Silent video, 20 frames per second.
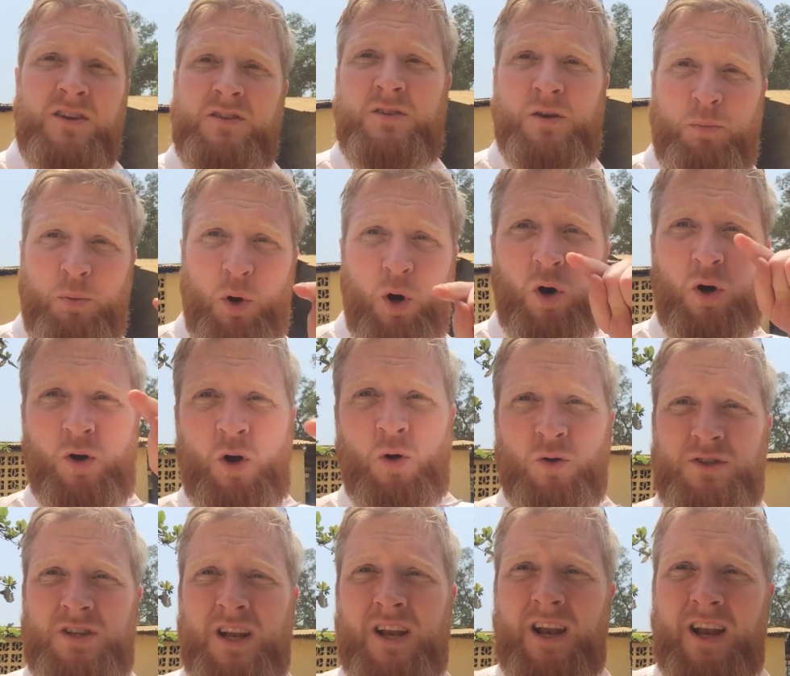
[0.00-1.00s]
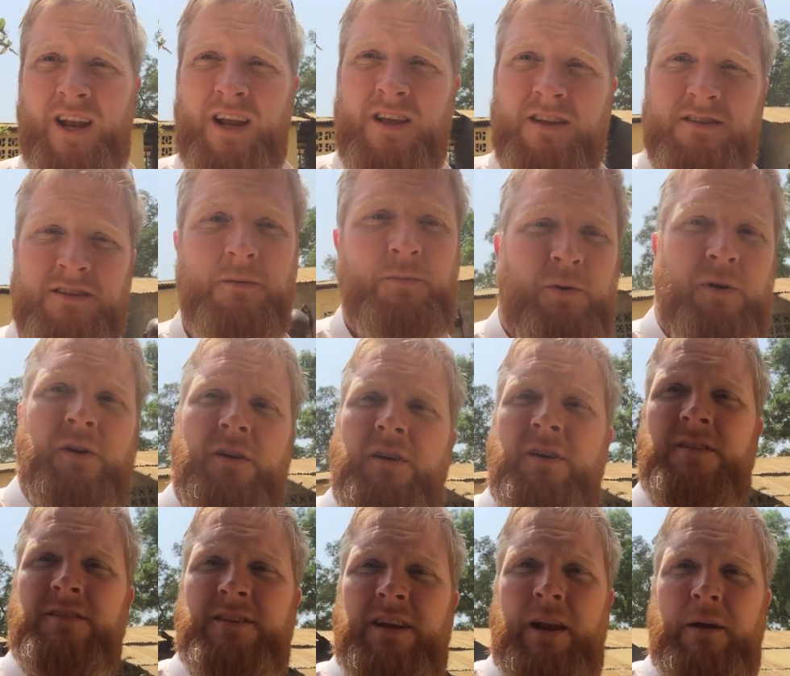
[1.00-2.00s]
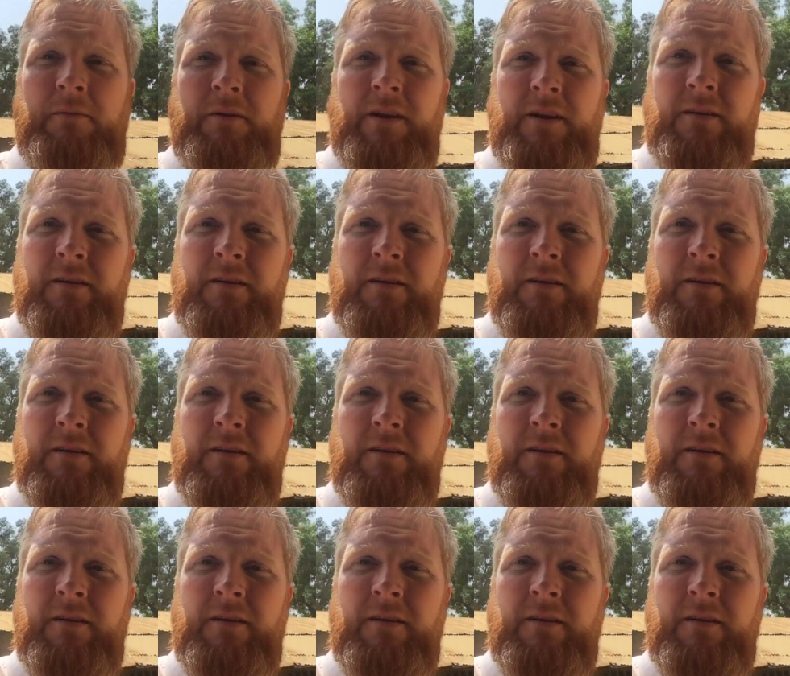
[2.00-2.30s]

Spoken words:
Support, go to the link and support. Salaam.